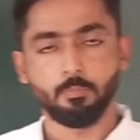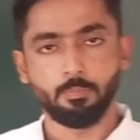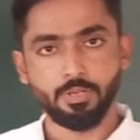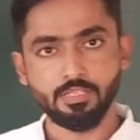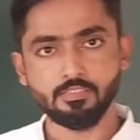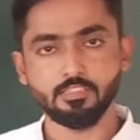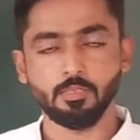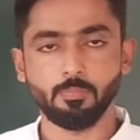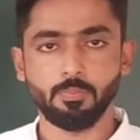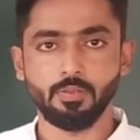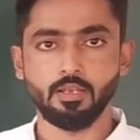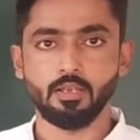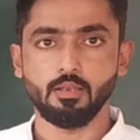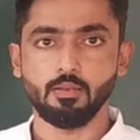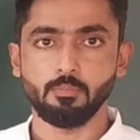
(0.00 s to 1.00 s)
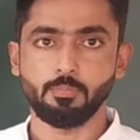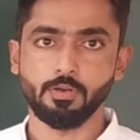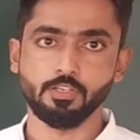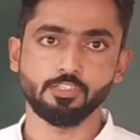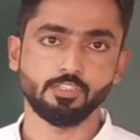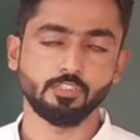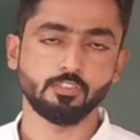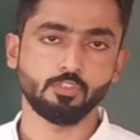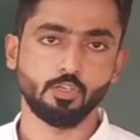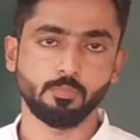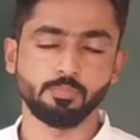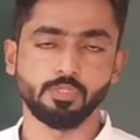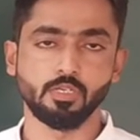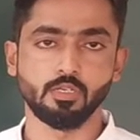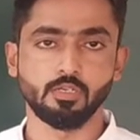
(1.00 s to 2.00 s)
principal functions
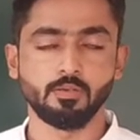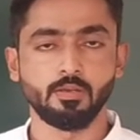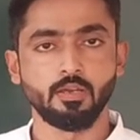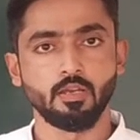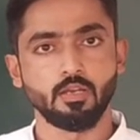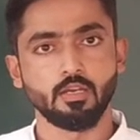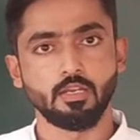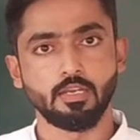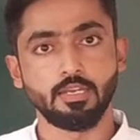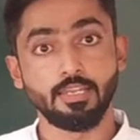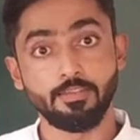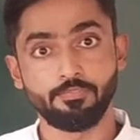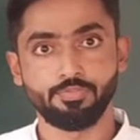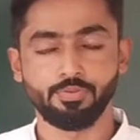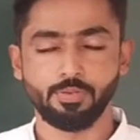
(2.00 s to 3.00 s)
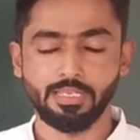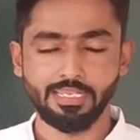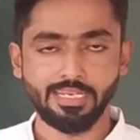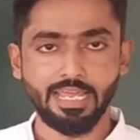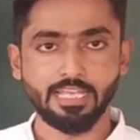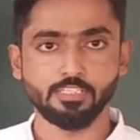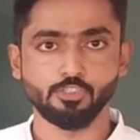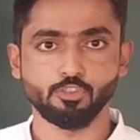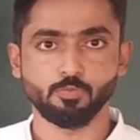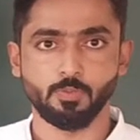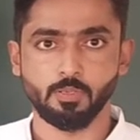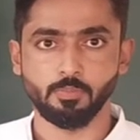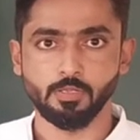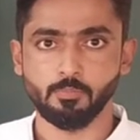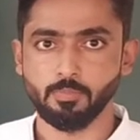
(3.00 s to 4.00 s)
of the leaf in
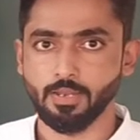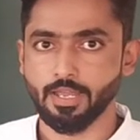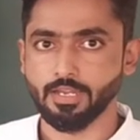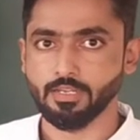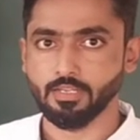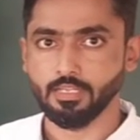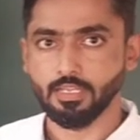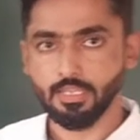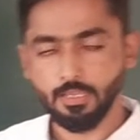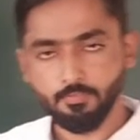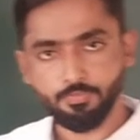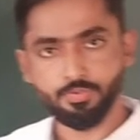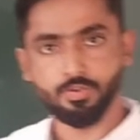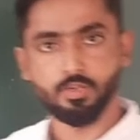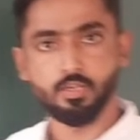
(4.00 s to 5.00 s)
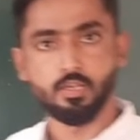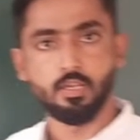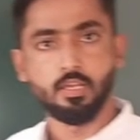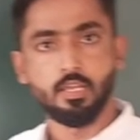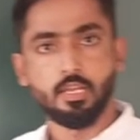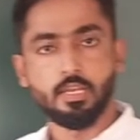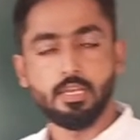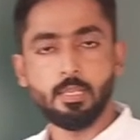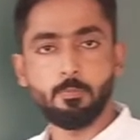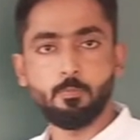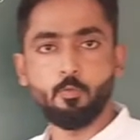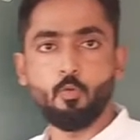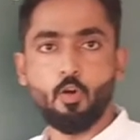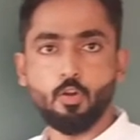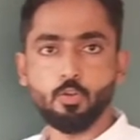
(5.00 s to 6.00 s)
angiospermic plant. If leaf
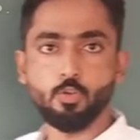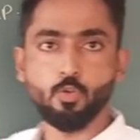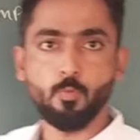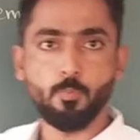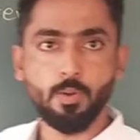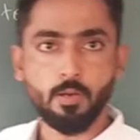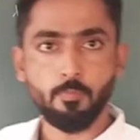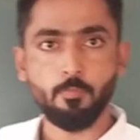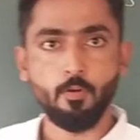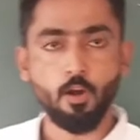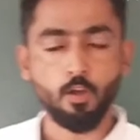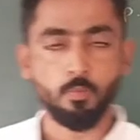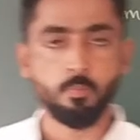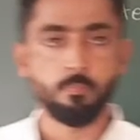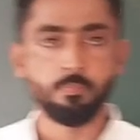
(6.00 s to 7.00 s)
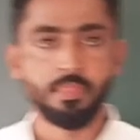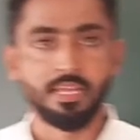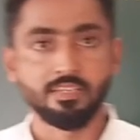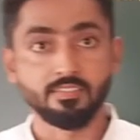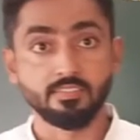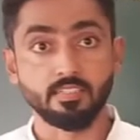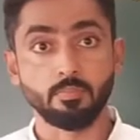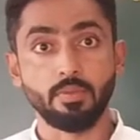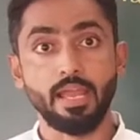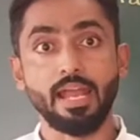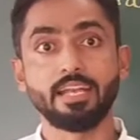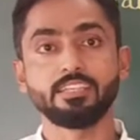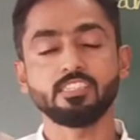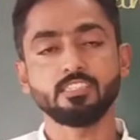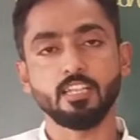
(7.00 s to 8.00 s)
want to perform some
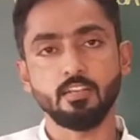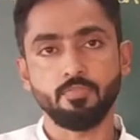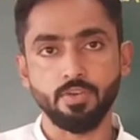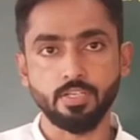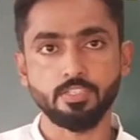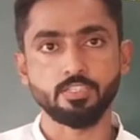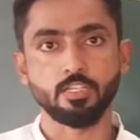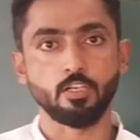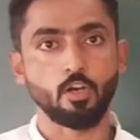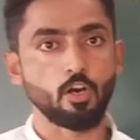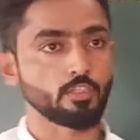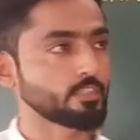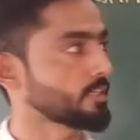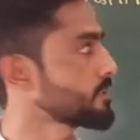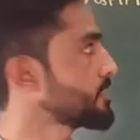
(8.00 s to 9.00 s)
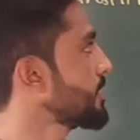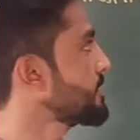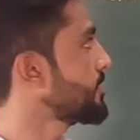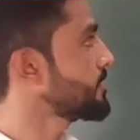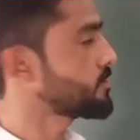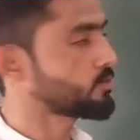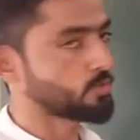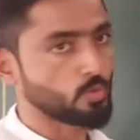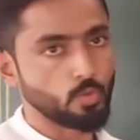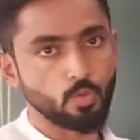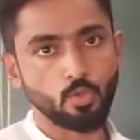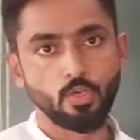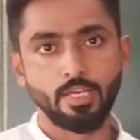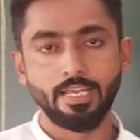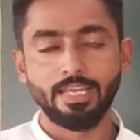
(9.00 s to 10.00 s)
additional function other than these
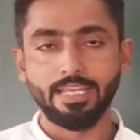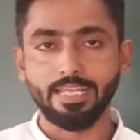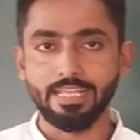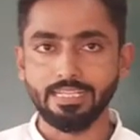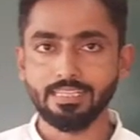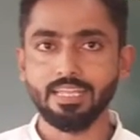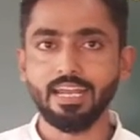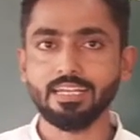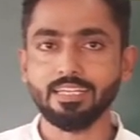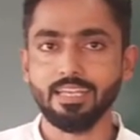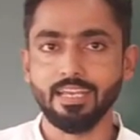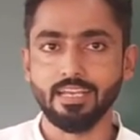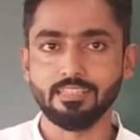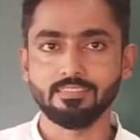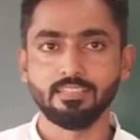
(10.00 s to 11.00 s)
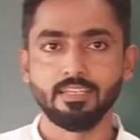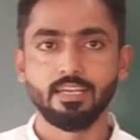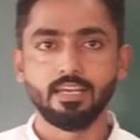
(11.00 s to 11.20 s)
two, in that case